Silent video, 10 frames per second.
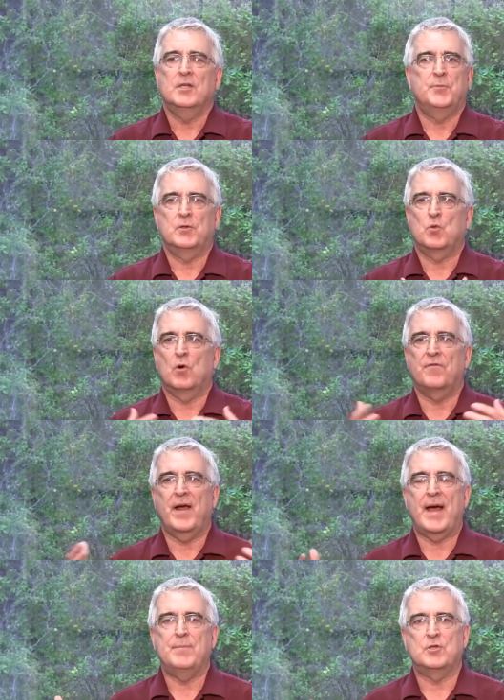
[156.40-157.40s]
Spiritual
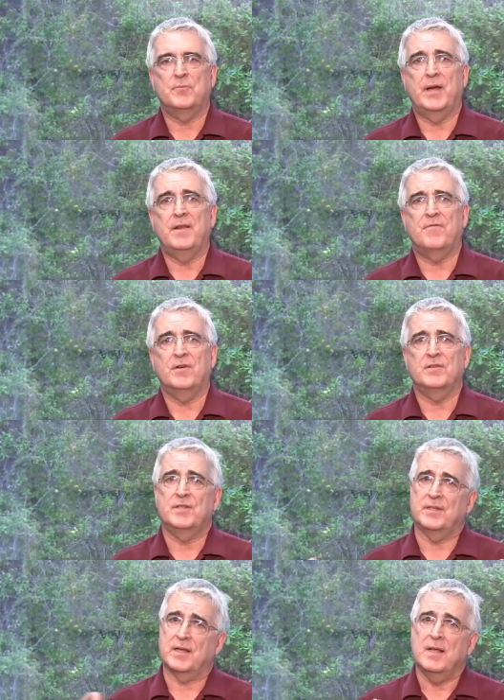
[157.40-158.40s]
warfare happens on many
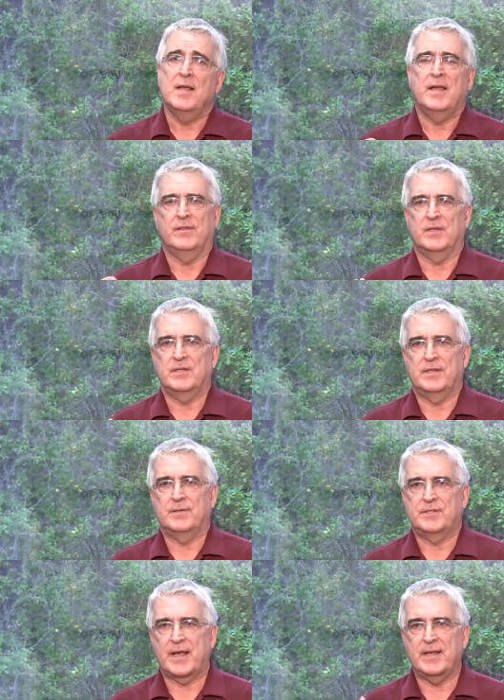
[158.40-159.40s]
fronts. In the, in the,
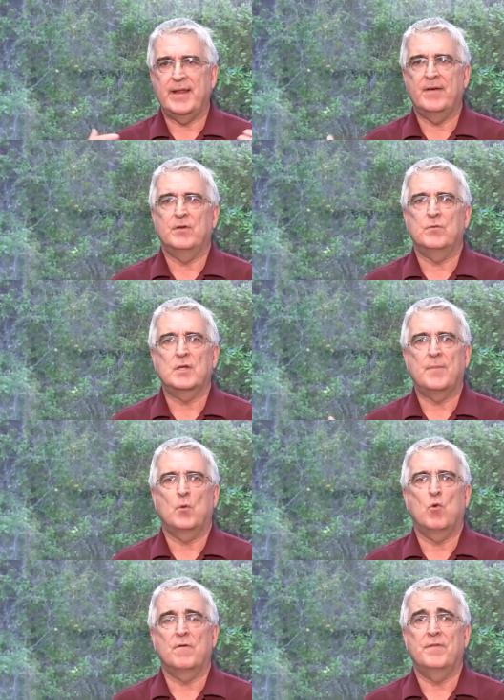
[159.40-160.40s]
in the second heaven type
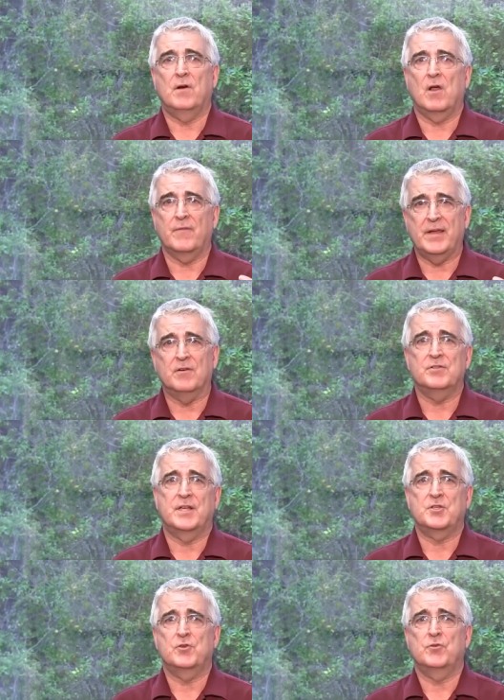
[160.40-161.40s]
of warfare, a lot of
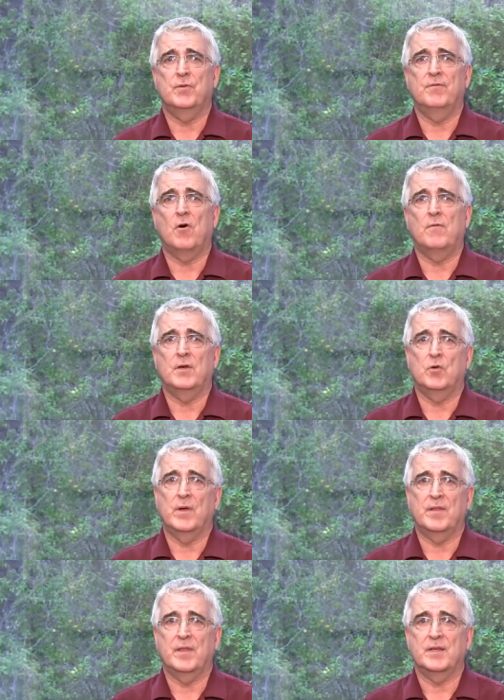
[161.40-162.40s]
intercessors are involved in
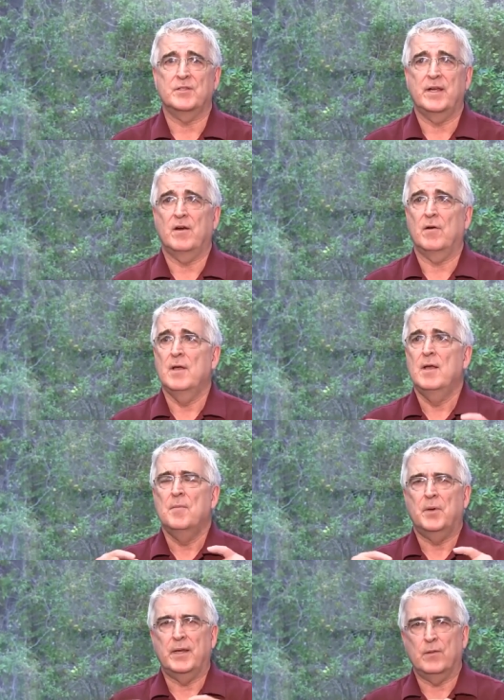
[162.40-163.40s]
doing things there.
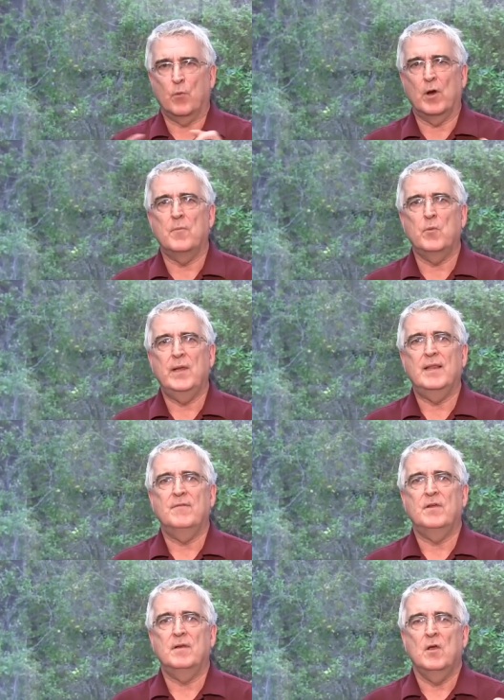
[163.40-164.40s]
But in the realm we
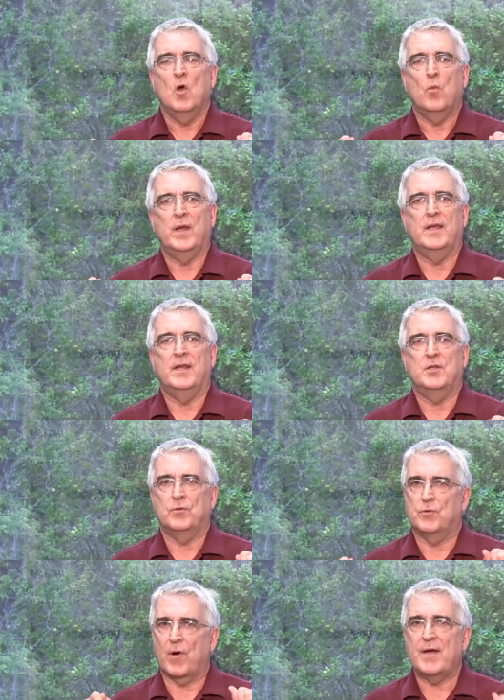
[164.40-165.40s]
live in, we need
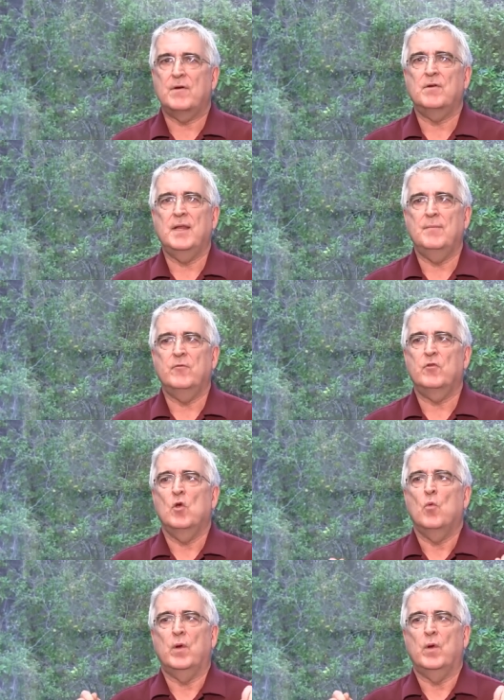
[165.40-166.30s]
to drive out demons.